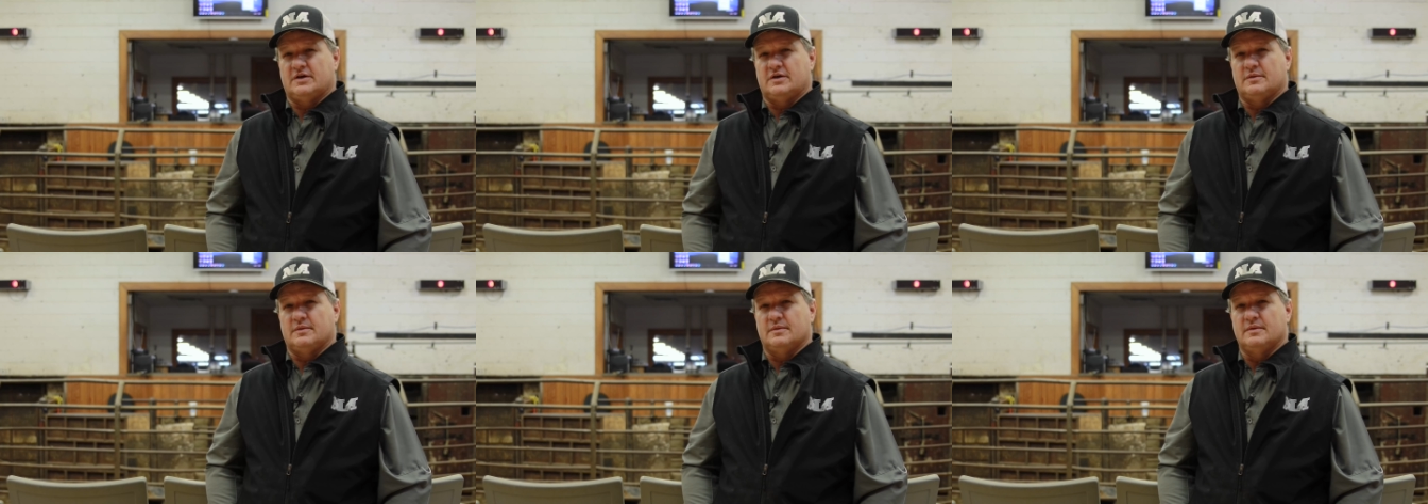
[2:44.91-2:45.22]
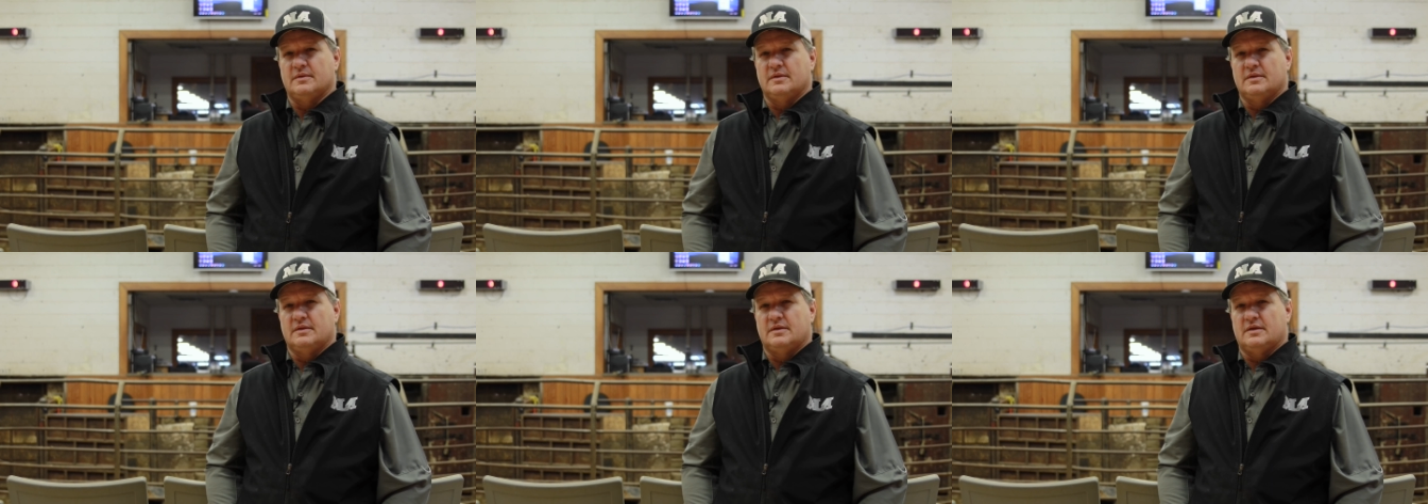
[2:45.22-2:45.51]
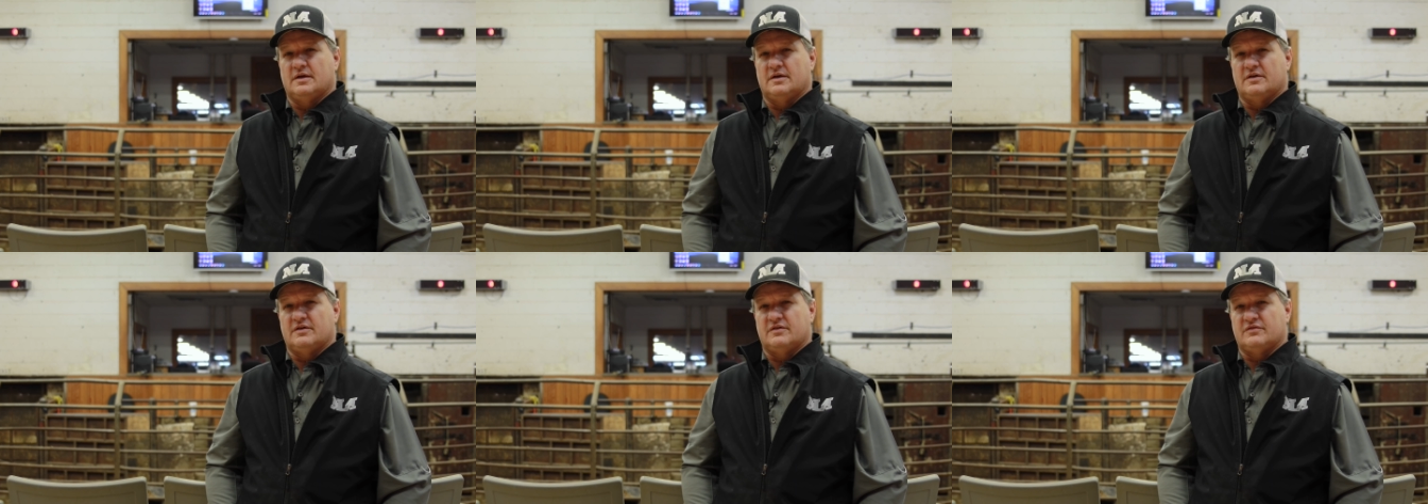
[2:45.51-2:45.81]
all
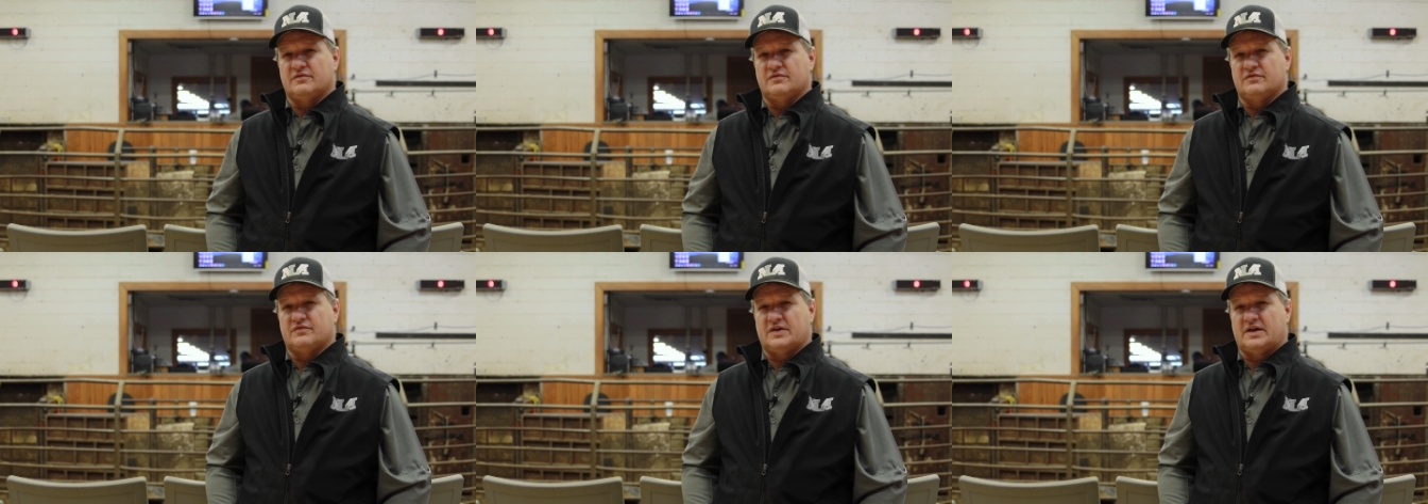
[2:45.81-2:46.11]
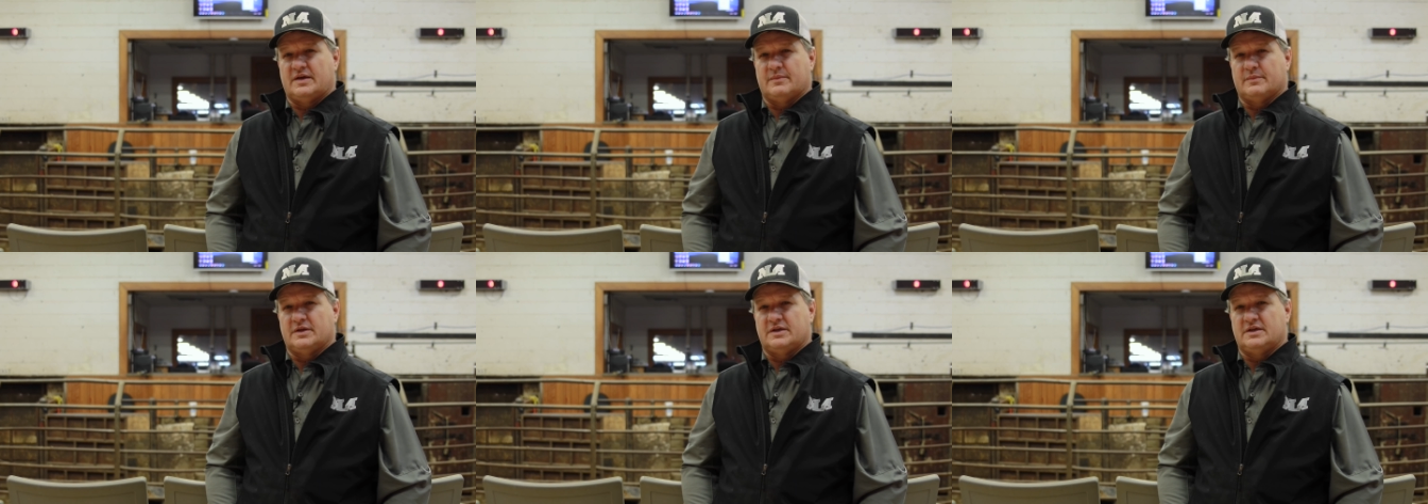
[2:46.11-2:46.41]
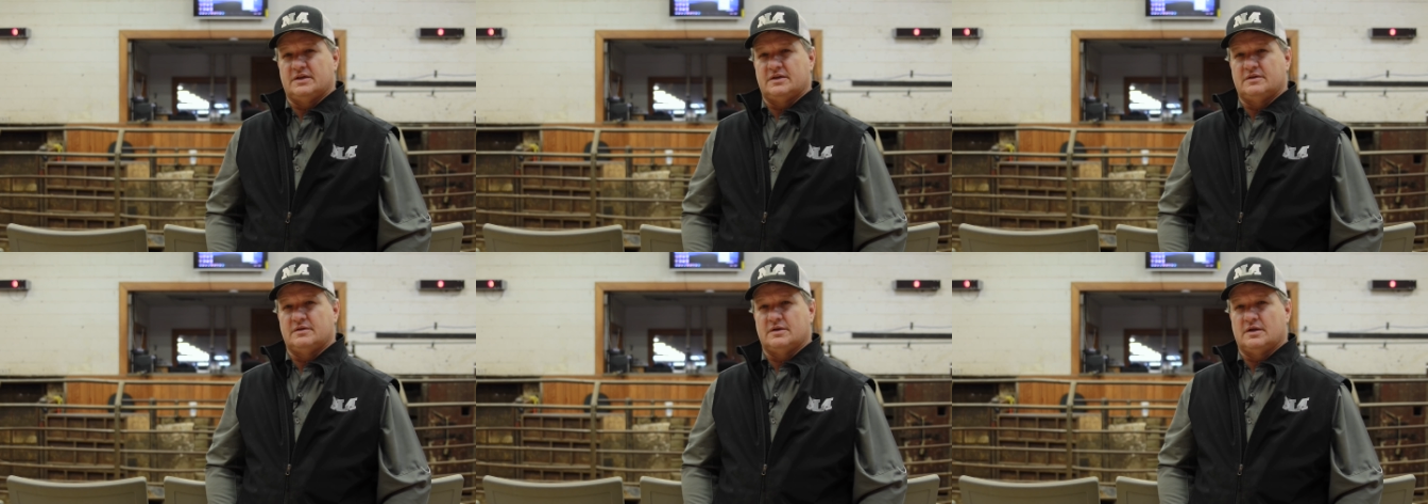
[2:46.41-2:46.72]
uh,
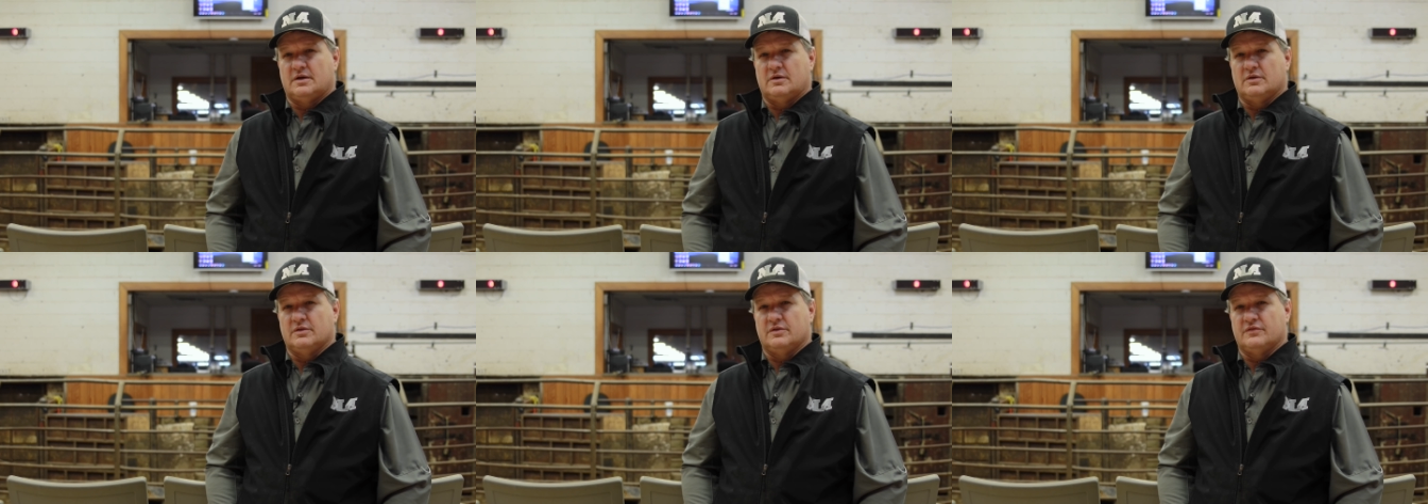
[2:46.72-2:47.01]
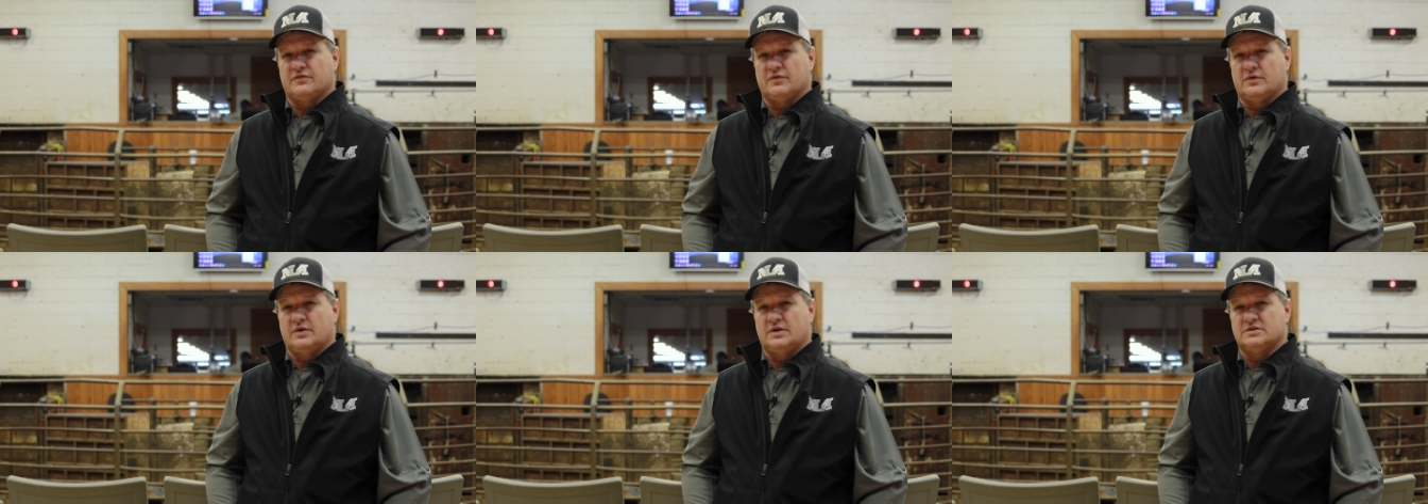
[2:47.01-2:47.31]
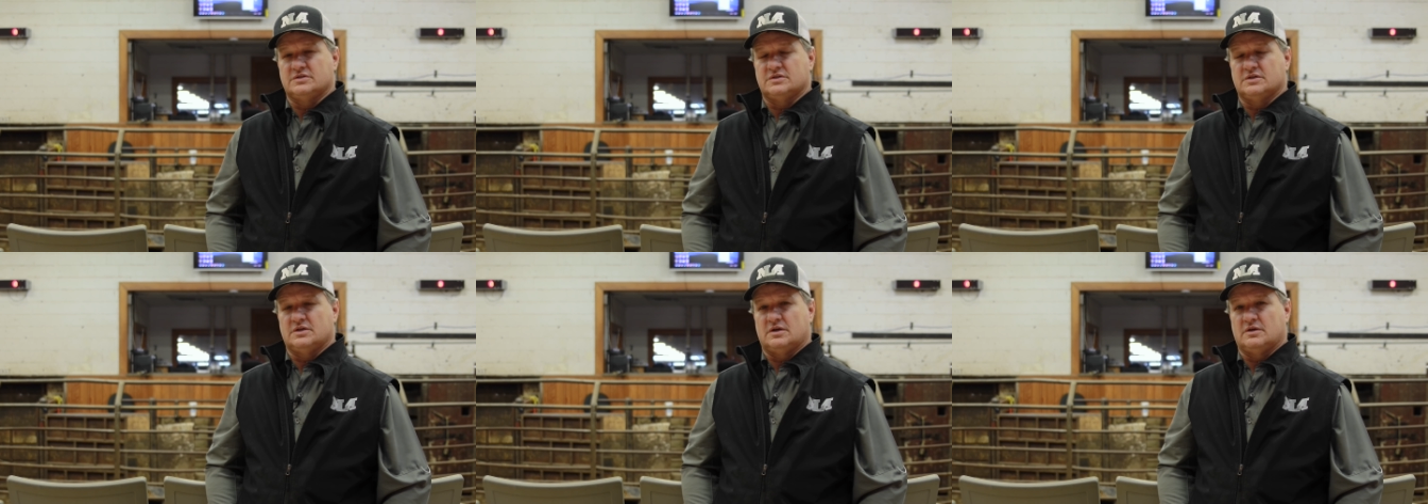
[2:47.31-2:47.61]
family and all the
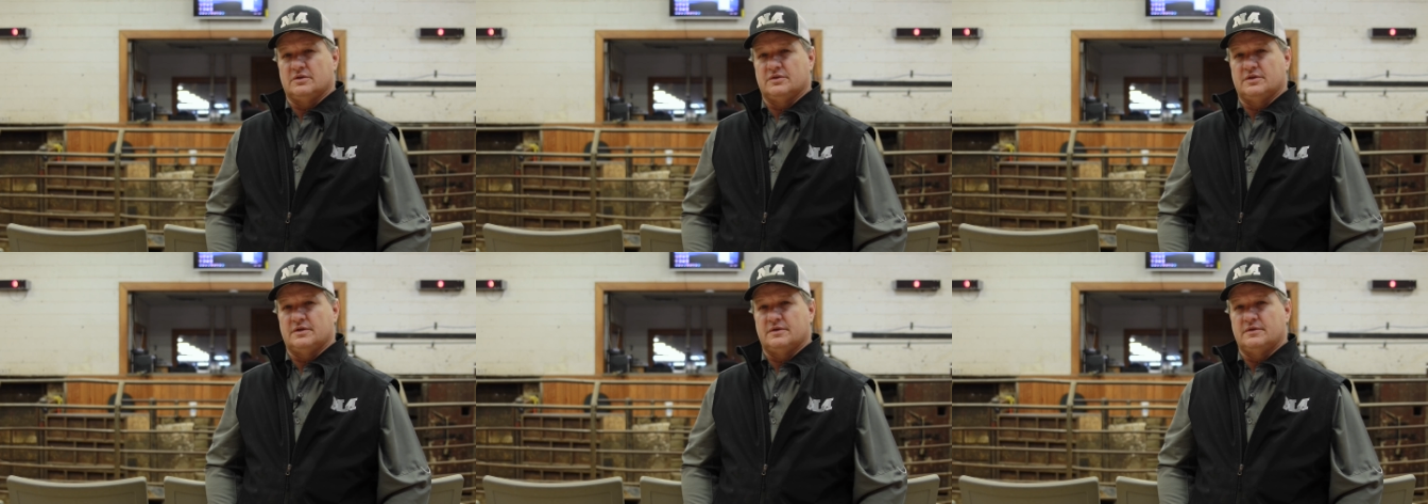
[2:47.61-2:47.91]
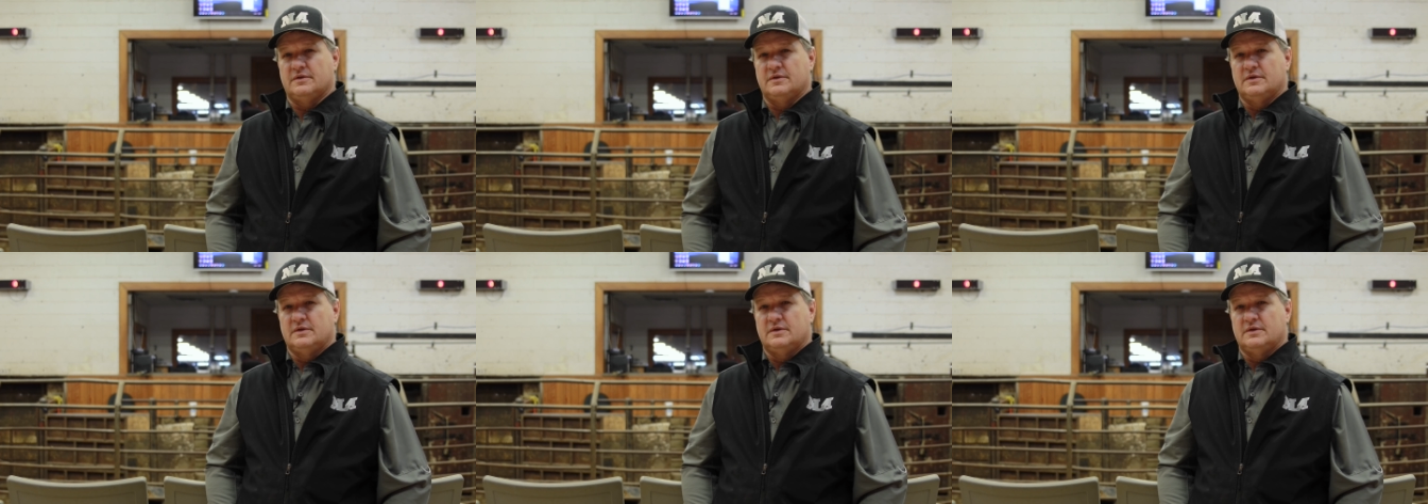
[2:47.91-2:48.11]
friends and all the uh,